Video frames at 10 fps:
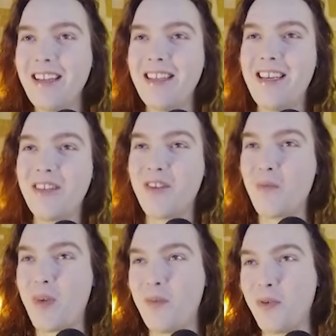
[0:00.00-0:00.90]
These are the
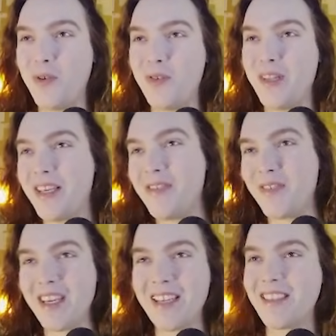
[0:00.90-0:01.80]
people who
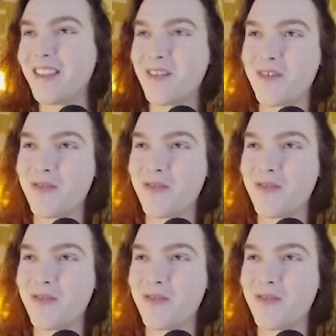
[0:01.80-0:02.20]
live in Zone